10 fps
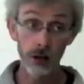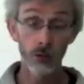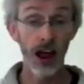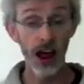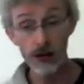
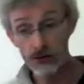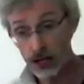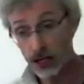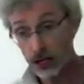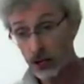We're
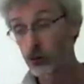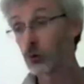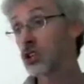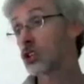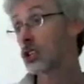heavy,
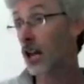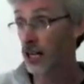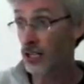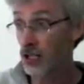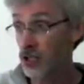we're
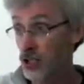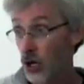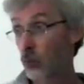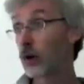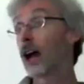sluggish,
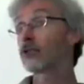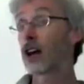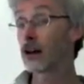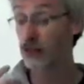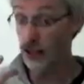we have
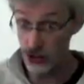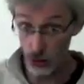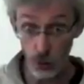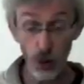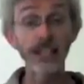to have things
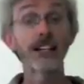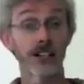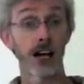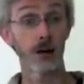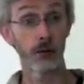that wake
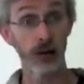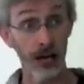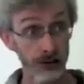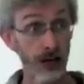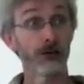us up, we
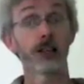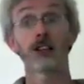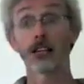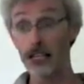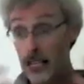have to have things
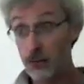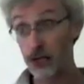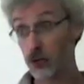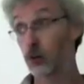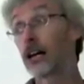that keep
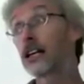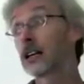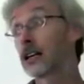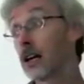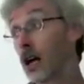us
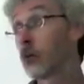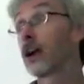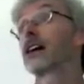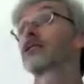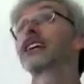awake,
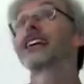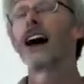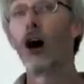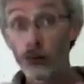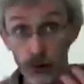we have to
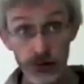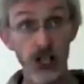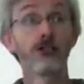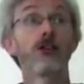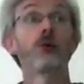get off of
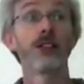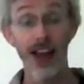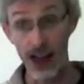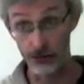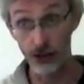sofa with
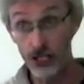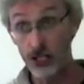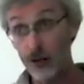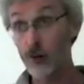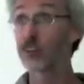effort,
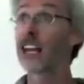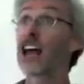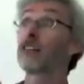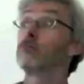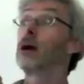we have to get
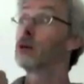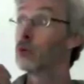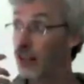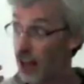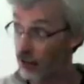out of bed
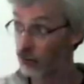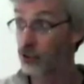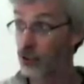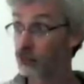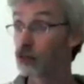with
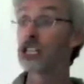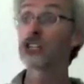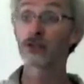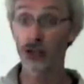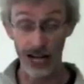effort and
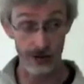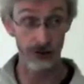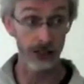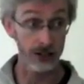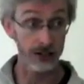reach for
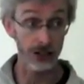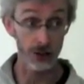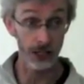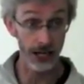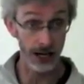caffeine as soon
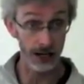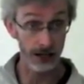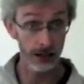as we can.